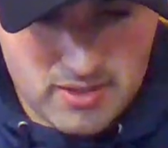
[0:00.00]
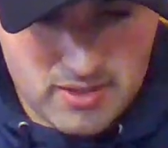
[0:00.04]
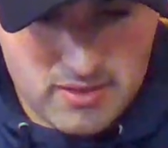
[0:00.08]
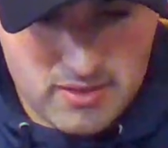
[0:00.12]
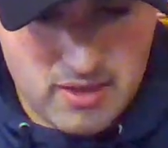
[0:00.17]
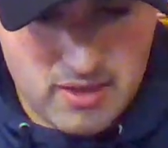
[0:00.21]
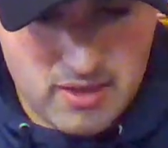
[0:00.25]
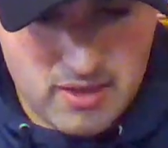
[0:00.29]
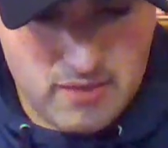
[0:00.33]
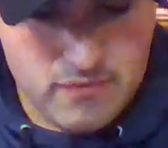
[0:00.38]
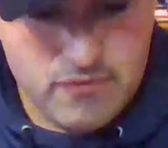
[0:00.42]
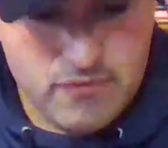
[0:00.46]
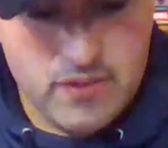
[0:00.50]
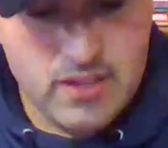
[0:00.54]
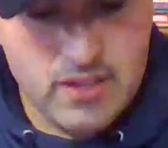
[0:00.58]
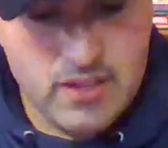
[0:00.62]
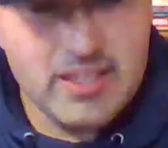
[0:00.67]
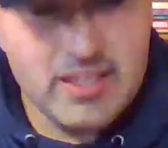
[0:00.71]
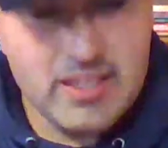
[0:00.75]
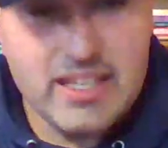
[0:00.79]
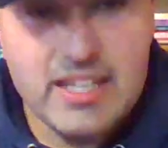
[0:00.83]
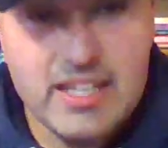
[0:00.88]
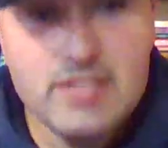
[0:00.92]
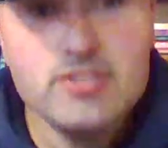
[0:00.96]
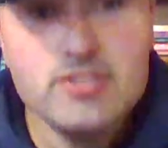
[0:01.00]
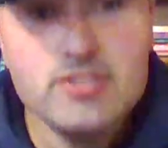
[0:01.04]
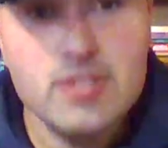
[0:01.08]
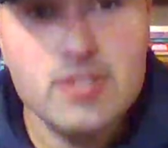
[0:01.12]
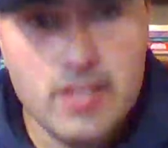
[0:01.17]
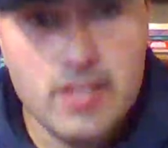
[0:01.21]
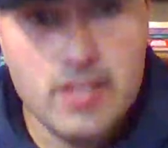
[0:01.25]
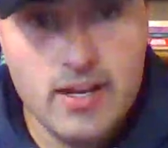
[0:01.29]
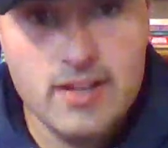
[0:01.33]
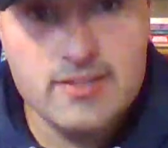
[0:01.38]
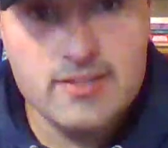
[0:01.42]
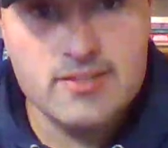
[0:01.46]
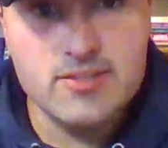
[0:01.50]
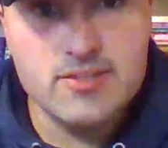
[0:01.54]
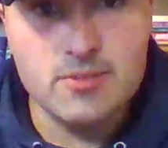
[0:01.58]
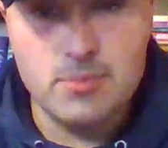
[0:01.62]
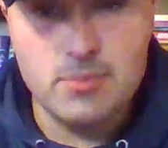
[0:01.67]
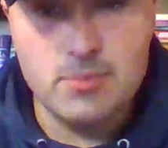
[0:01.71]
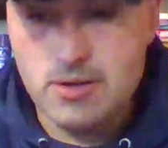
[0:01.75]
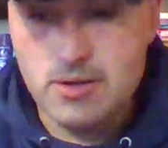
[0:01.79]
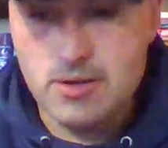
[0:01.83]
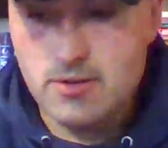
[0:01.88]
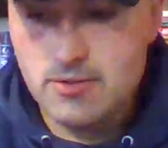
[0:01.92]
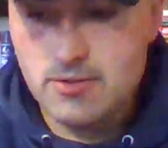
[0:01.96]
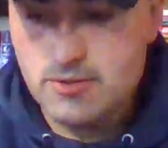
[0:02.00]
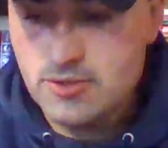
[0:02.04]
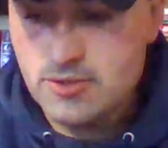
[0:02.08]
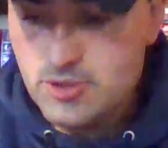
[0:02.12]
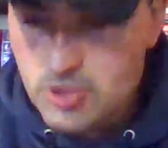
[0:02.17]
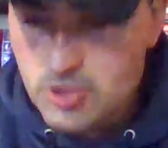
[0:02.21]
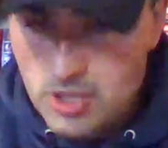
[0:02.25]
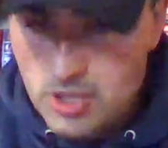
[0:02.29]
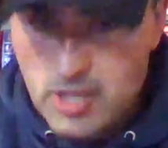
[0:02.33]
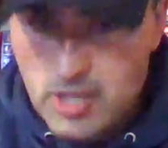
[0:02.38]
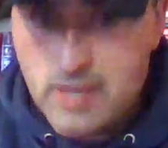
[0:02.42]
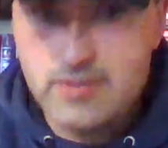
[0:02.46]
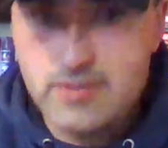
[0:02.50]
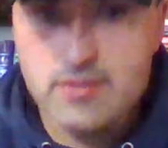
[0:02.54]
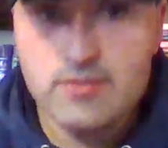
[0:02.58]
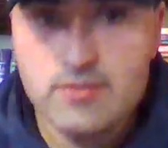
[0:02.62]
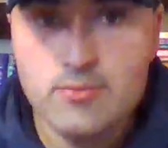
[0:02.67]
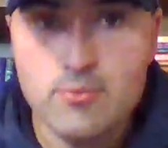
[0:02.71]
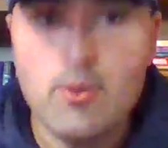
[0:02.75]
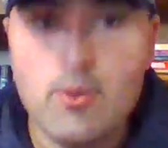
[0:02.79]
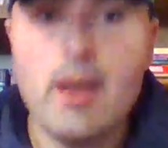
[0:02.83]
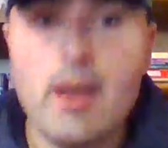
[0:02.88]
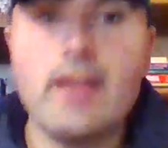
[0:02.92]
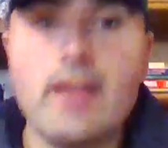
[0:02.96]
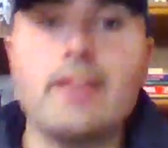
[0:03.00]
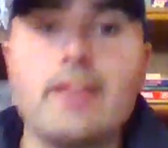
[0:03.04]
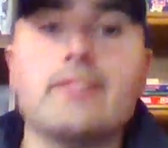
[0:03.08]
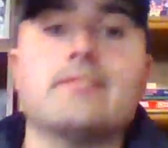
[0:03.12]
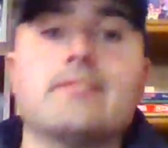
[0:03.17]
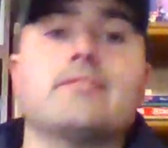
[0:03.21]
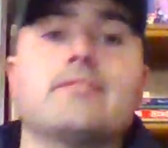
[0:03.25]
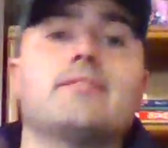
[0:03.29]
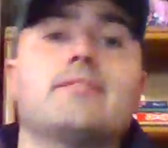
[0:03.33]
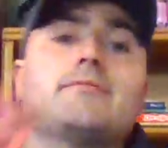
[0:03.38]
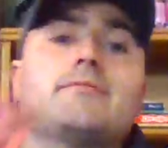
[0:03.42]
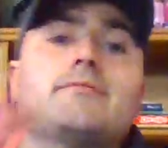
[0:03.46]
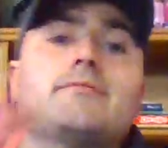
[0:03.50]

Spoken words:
that fit each customer just right.